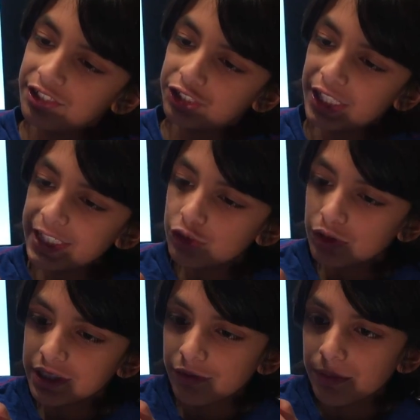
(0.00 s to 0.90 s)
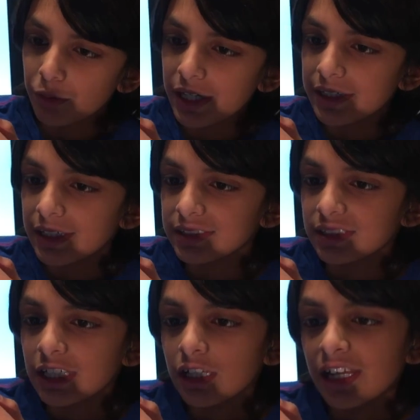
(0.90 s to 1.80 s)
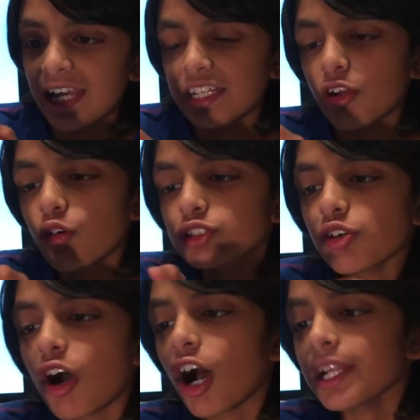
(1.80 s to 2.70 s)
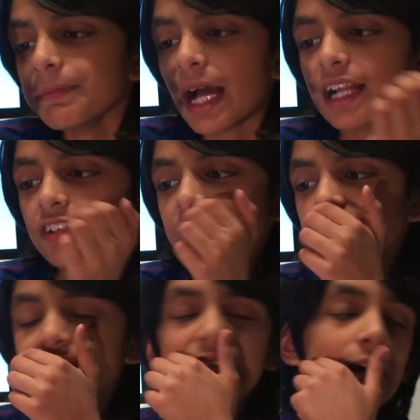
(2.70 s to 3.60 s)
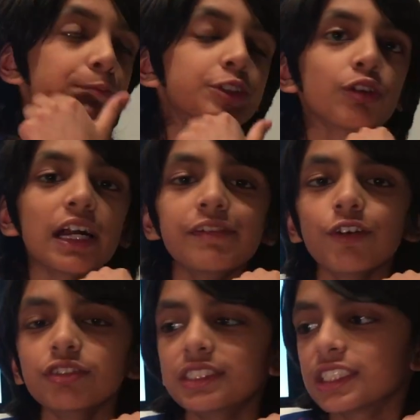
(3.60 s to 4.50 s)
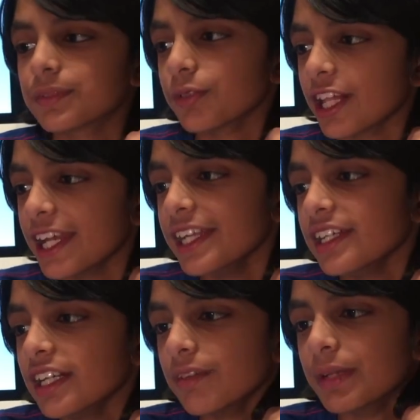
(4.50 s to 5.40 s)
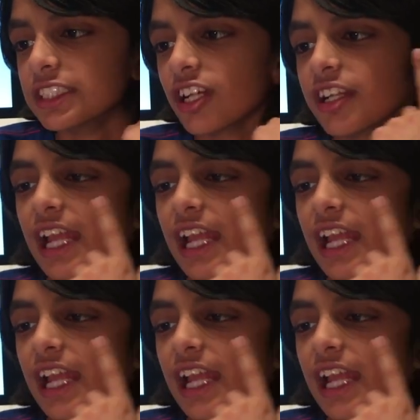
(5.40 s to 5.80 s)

change to a different brightness. And it also automatically adapts your iPhone's display based on